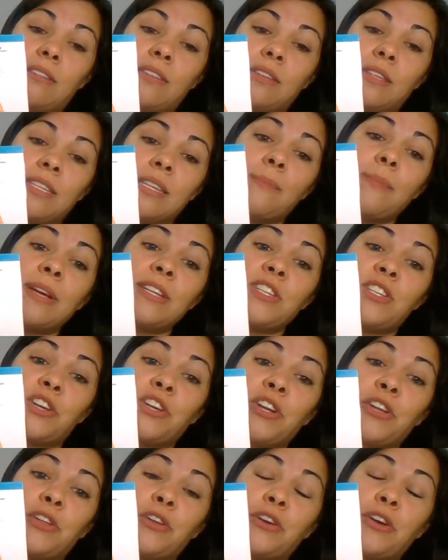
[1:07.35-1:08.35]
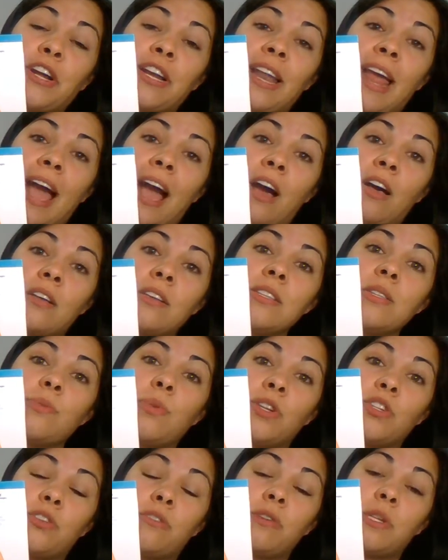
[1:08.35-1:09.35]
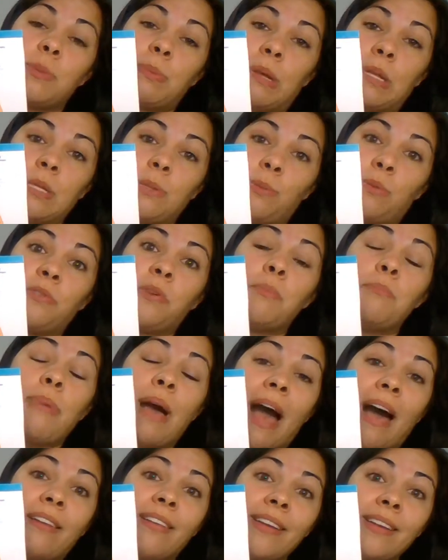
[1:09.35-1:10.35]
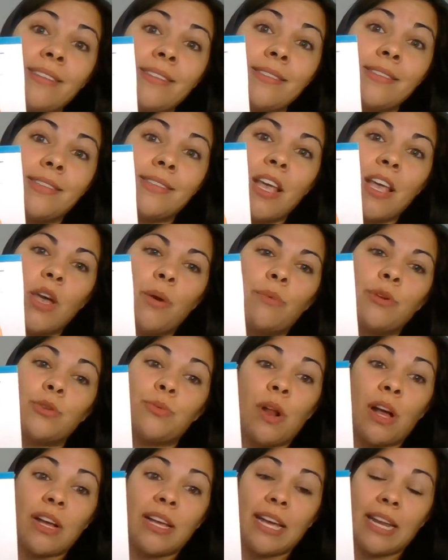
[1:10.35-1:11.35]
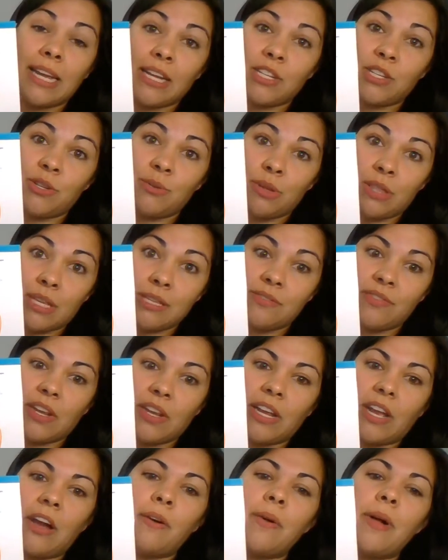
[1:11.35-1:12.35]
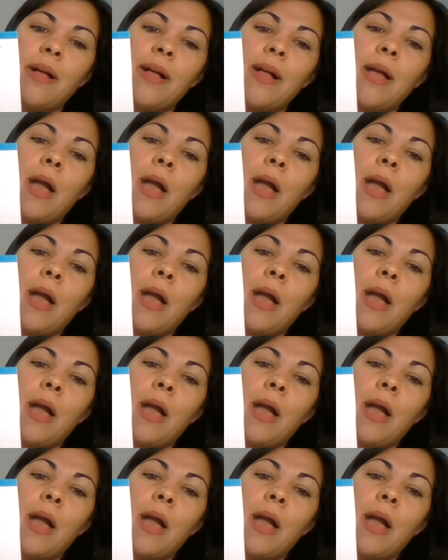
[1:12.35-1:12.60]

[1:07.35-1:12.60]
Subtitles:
semicircular canals, which are responsible for balance, which we're not getting into in this video.